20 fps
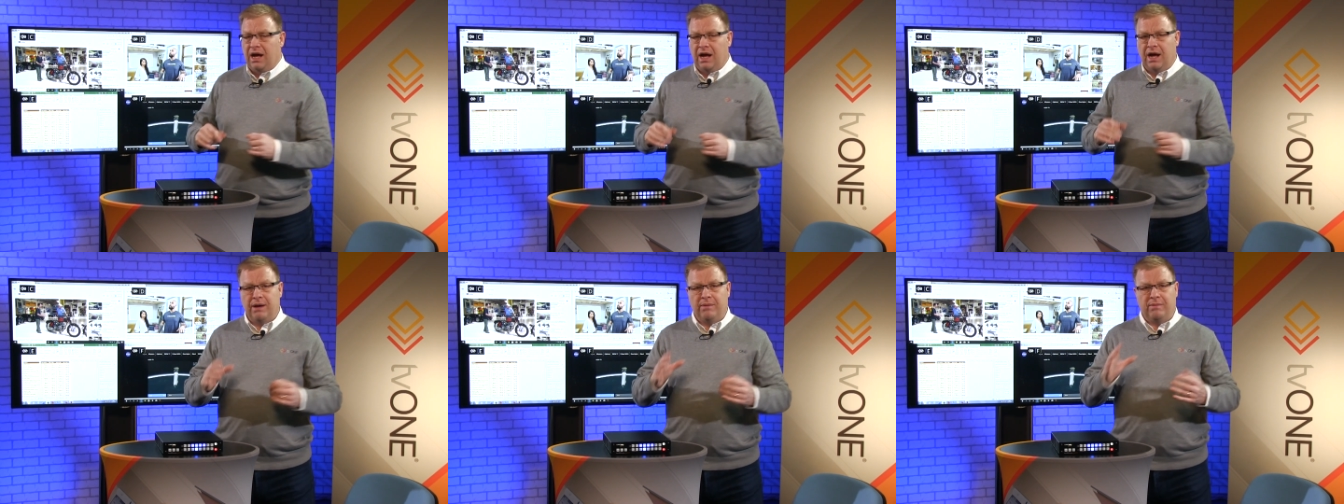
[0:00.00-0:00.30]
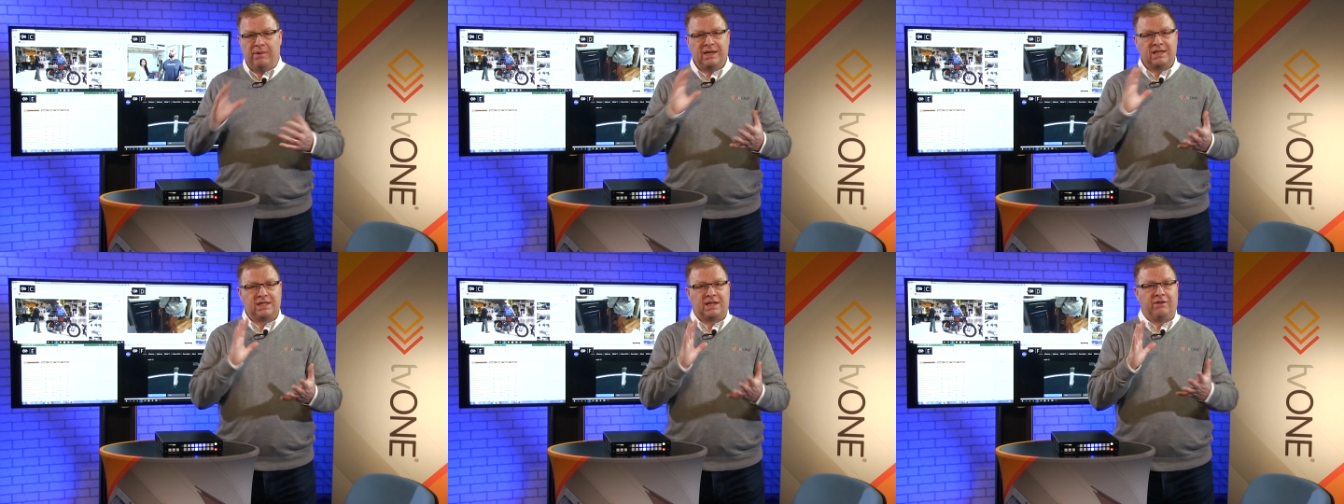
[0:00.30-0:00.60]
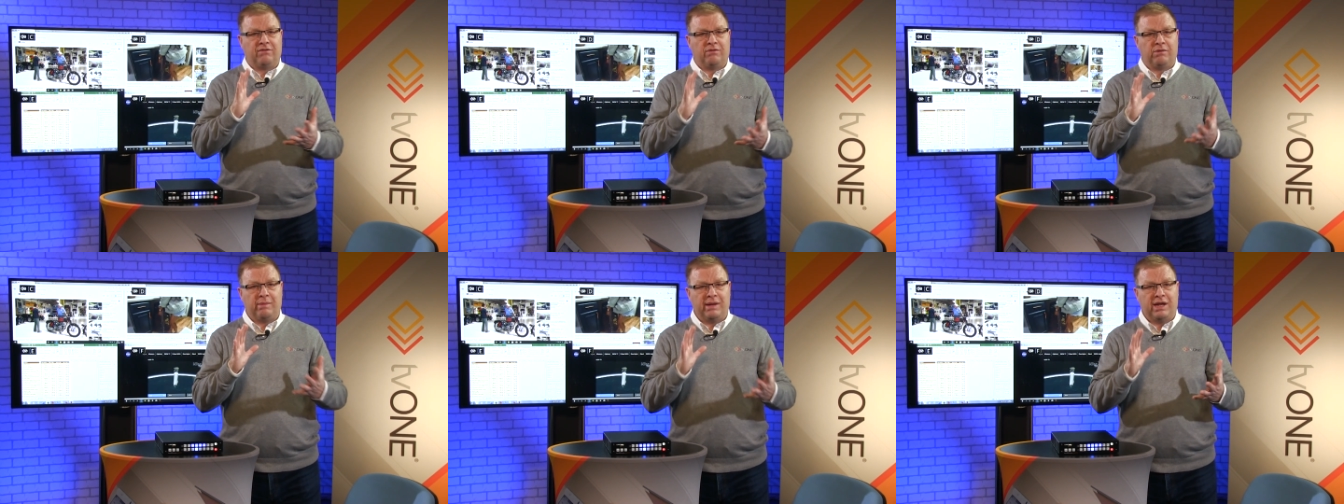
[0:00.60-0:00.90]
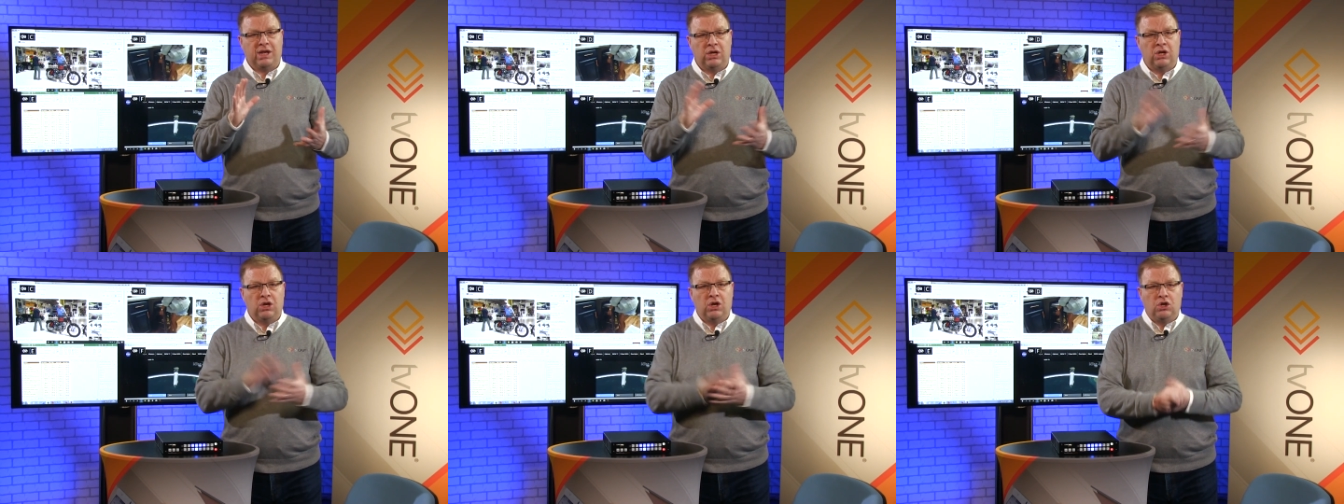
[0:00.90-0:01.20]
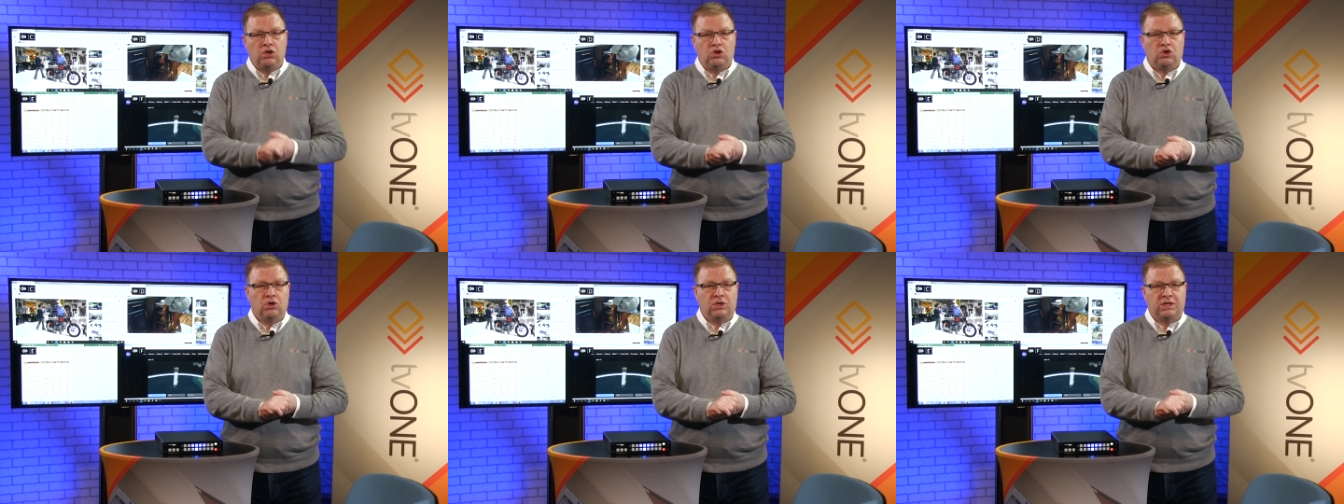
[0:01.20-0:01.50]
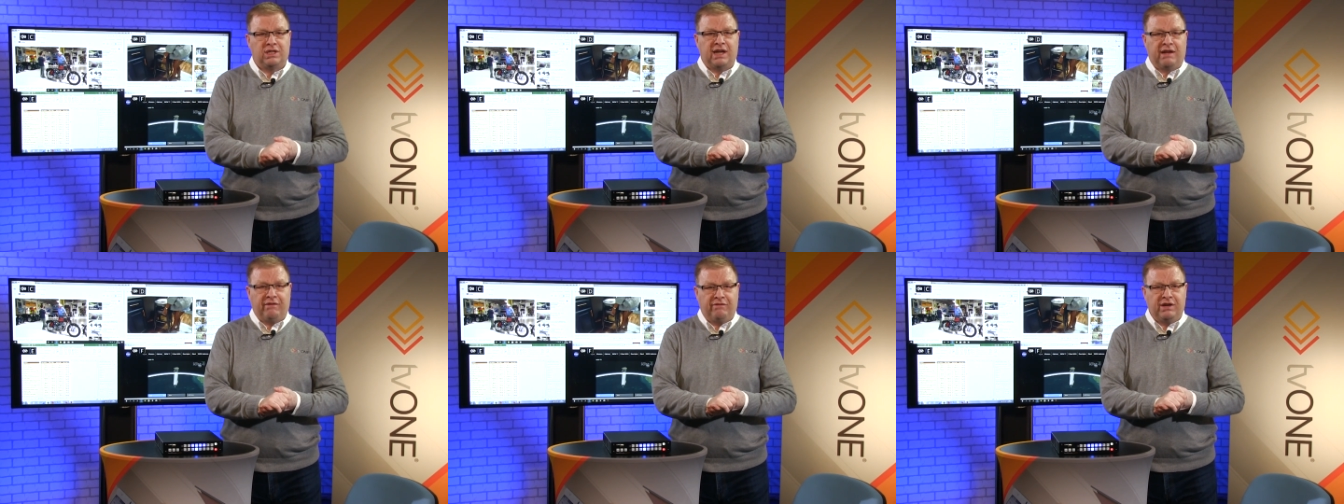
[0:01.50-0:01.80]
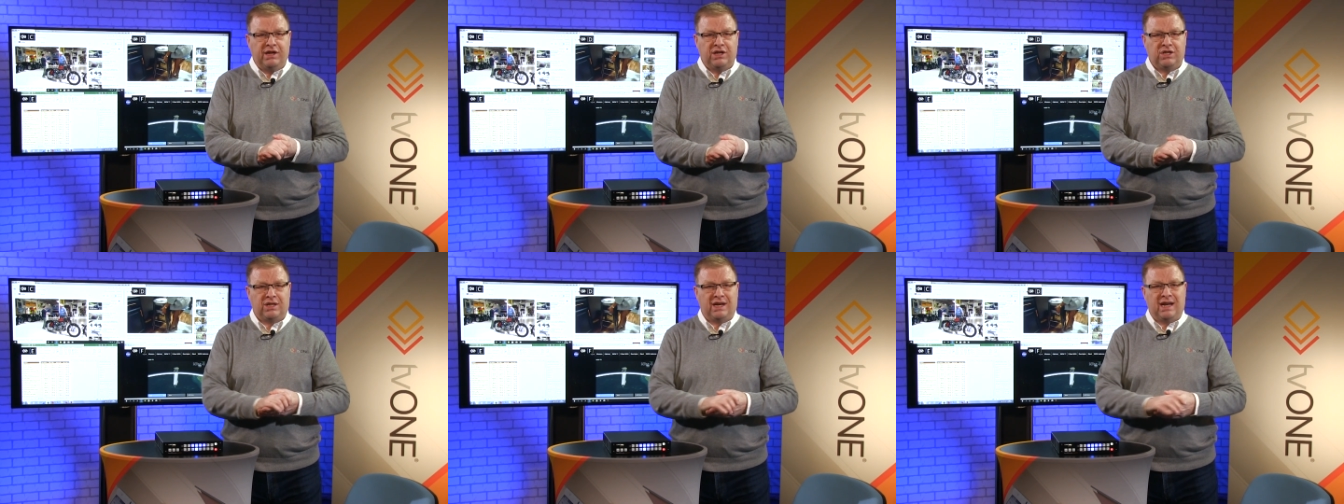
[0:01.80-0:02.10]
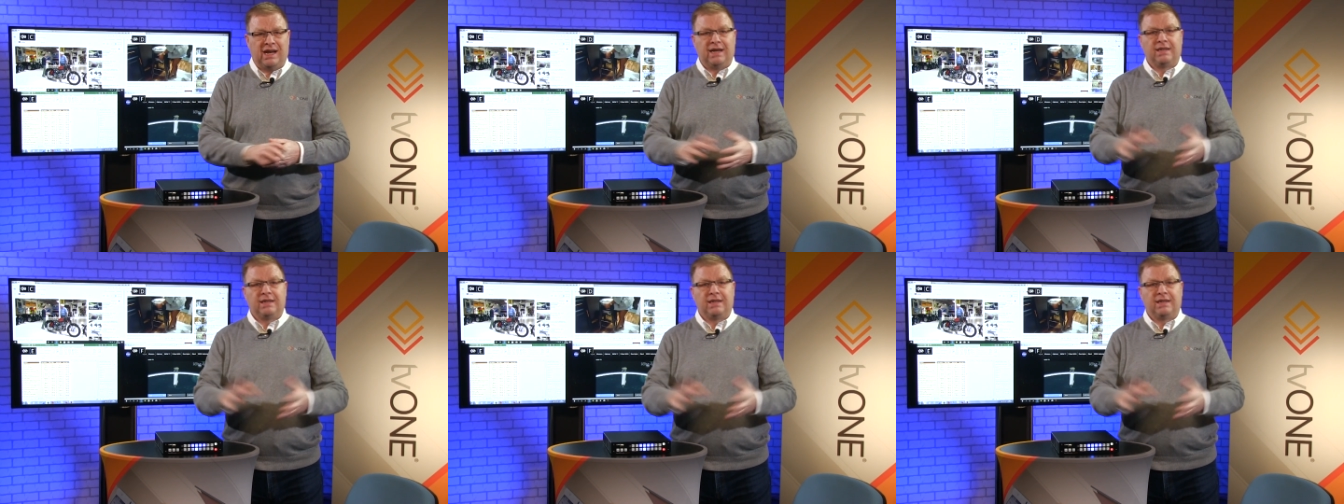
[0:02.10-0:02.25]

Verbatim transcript: um, and it's giving me good definition.